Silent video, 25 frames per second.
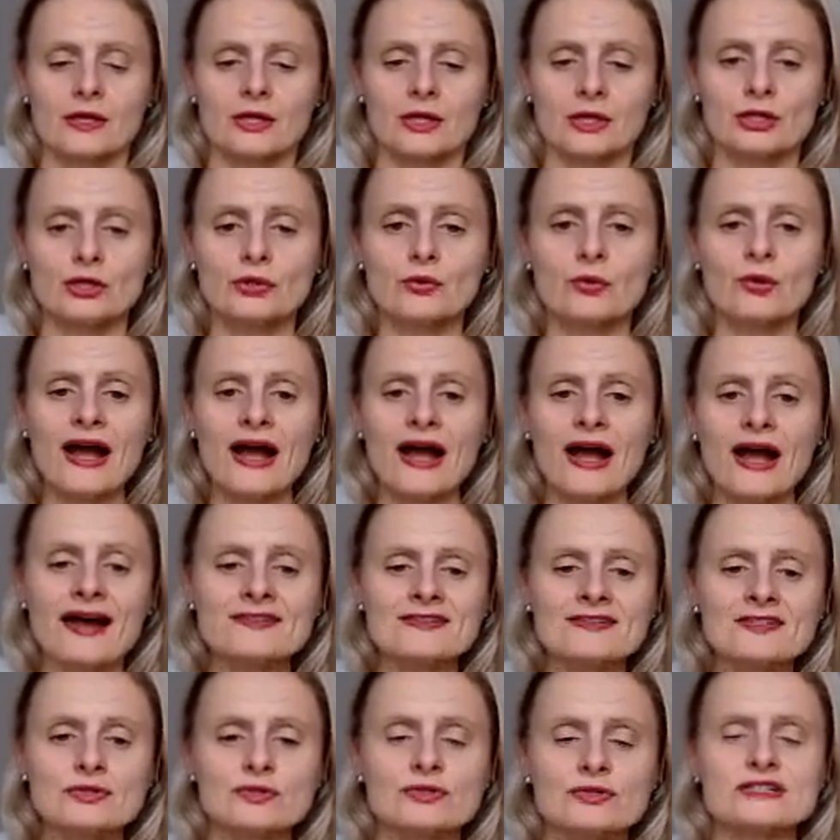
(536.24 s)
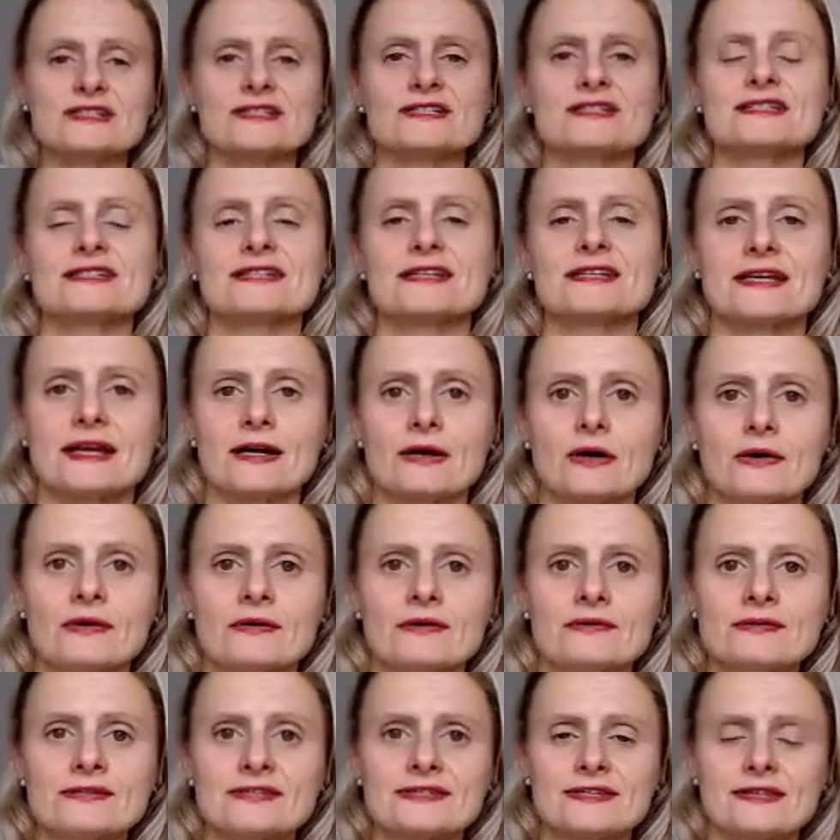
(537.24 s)
you have certain
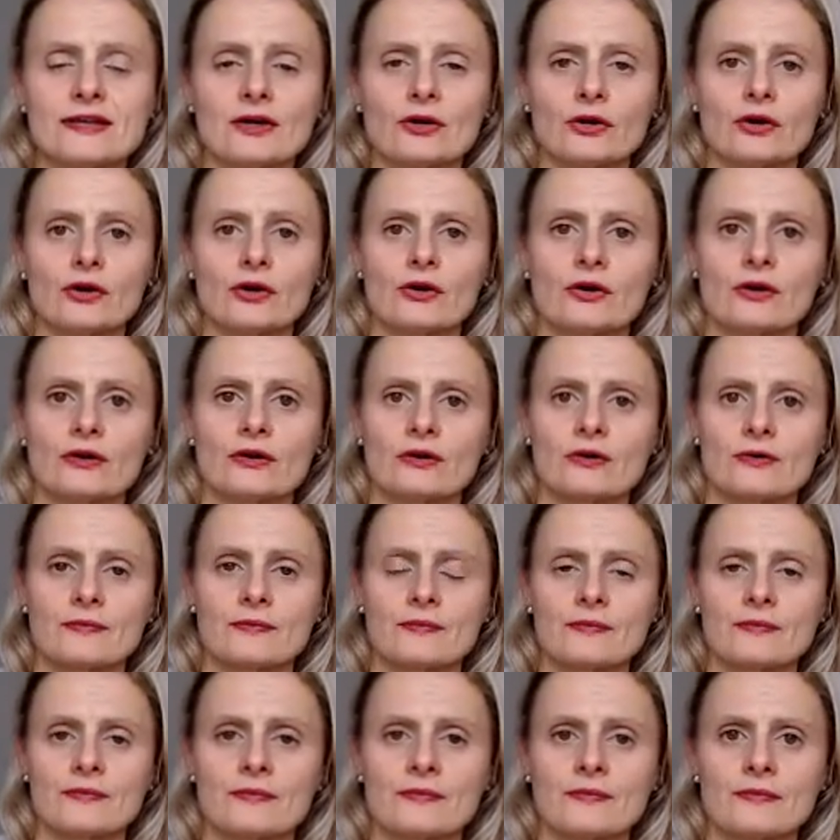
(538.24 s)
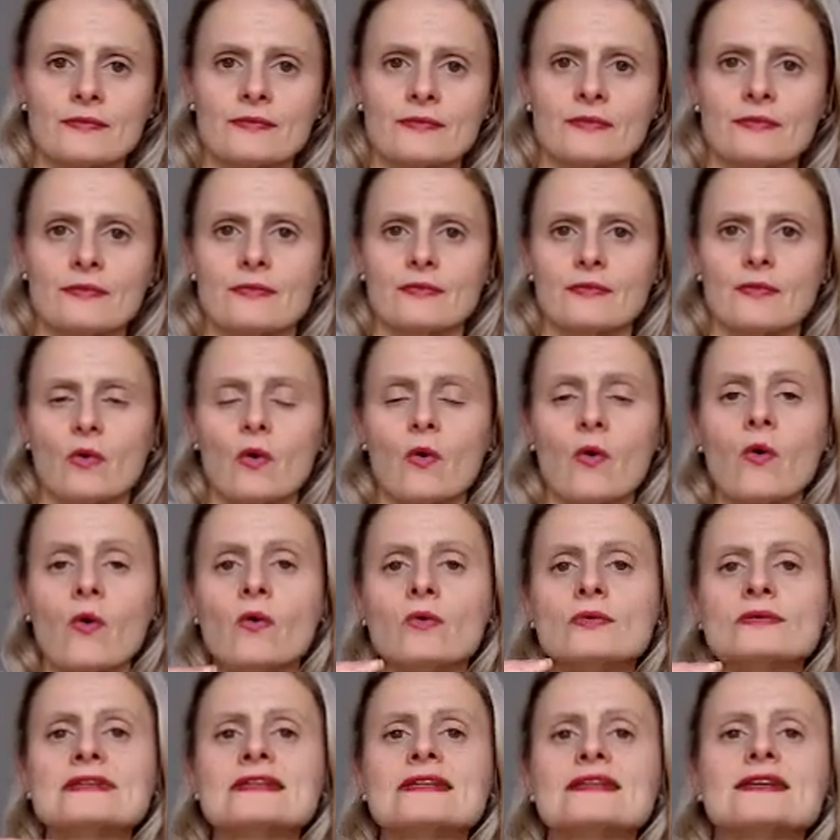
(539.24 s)
skills that are
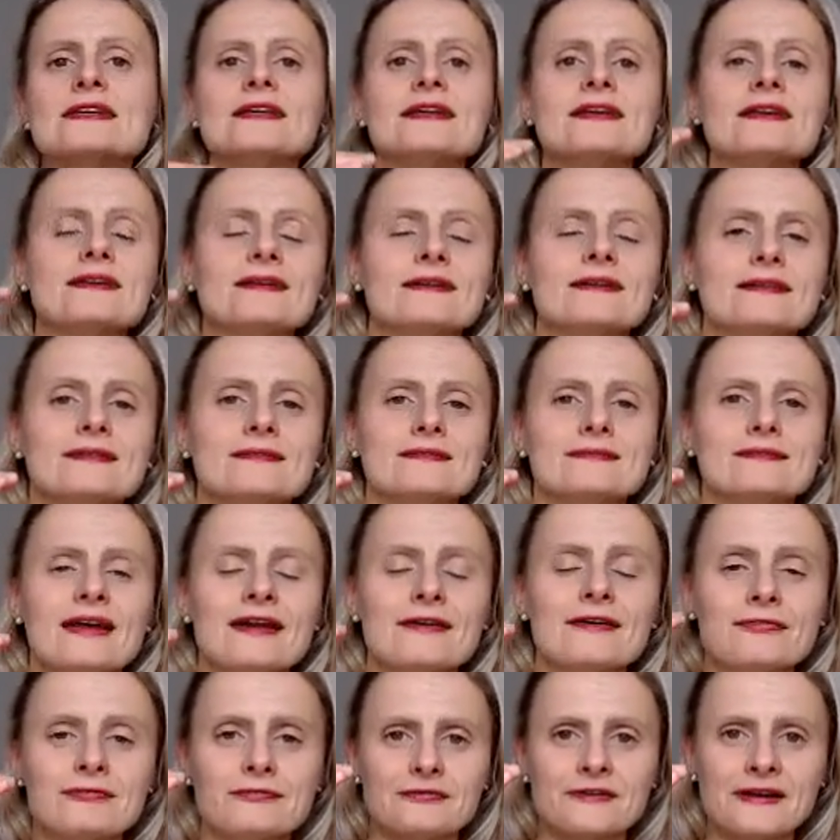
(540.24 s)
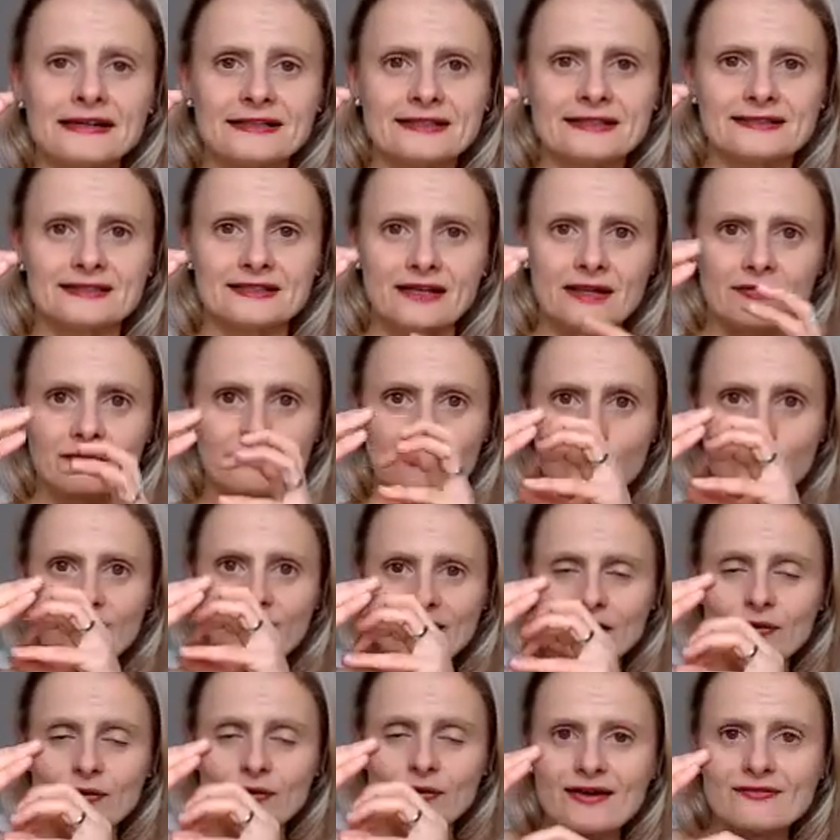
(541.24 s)
only effective
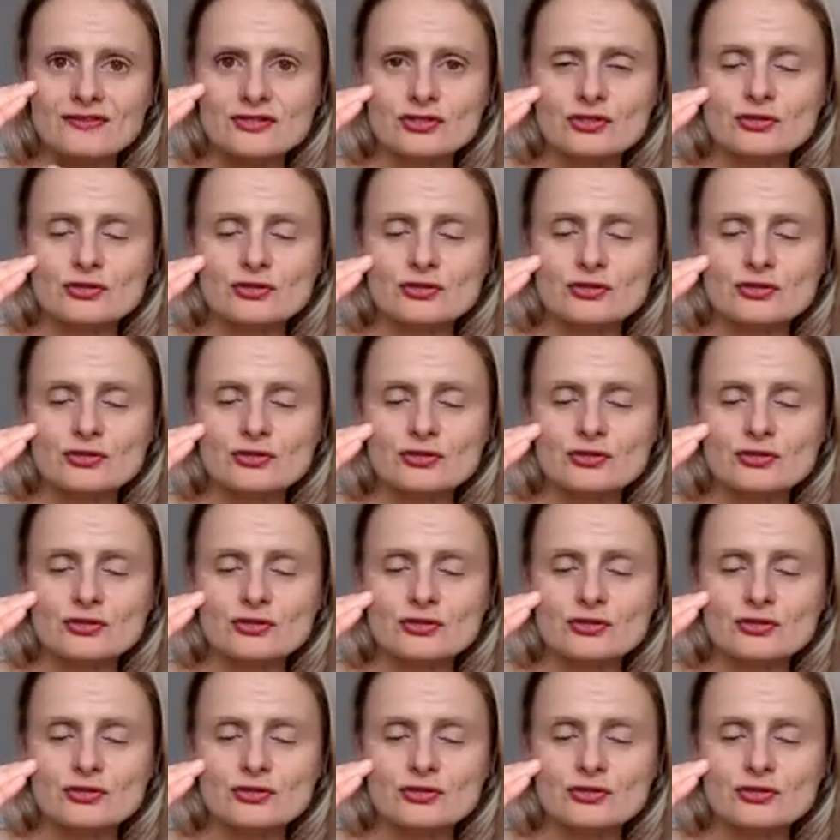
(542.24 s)
when you have